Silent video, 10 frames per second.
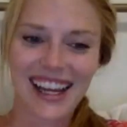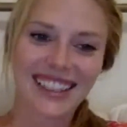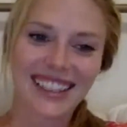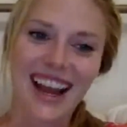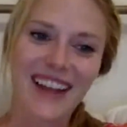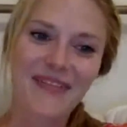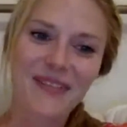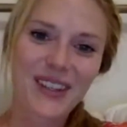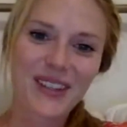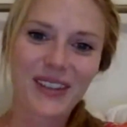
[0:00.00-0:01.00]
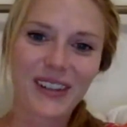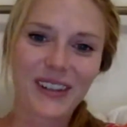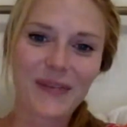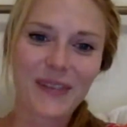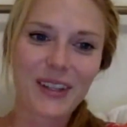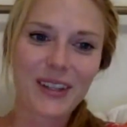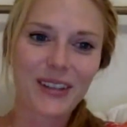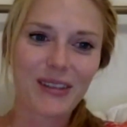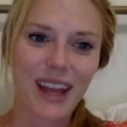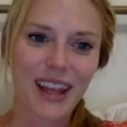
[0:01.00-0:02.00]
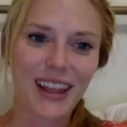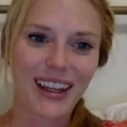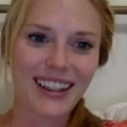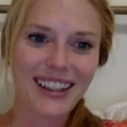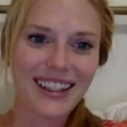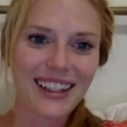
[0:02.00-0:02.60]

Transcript: yeah, those were those were my thoughts.